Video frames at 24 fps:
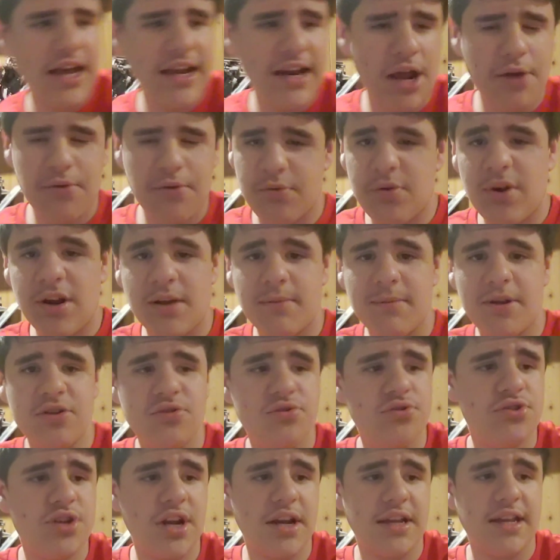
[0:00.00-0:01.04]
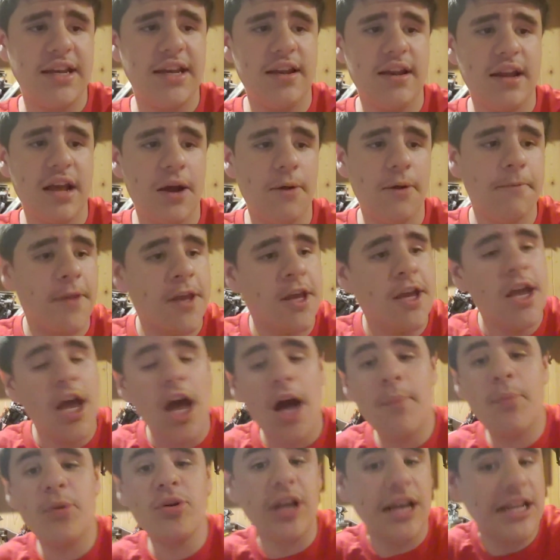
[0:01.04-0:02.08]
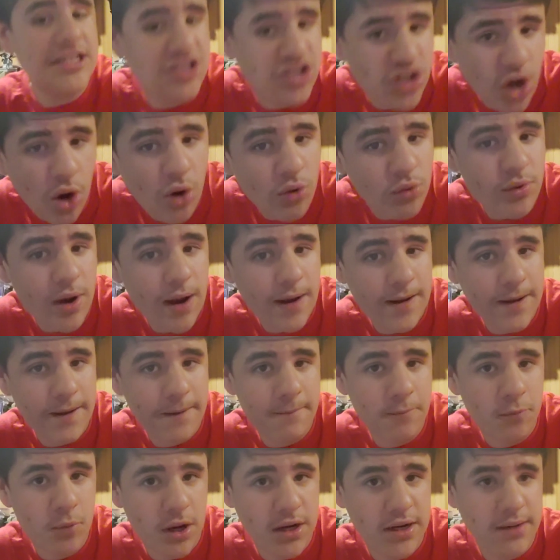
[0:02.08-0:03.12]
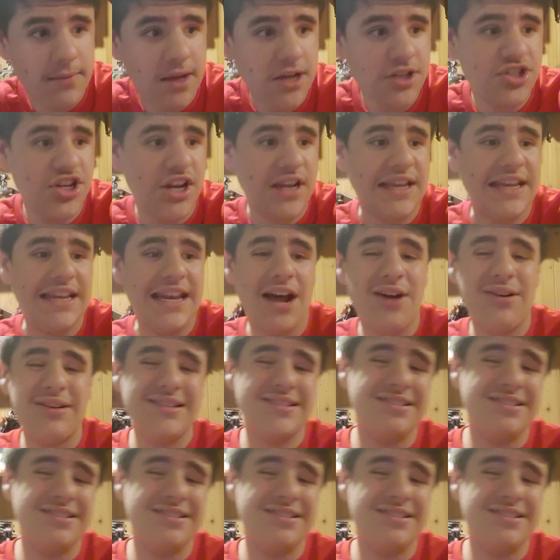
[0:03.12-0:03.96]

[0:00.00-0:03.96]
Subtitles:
and I would recommend you checking it out. A book I don't recommend checking out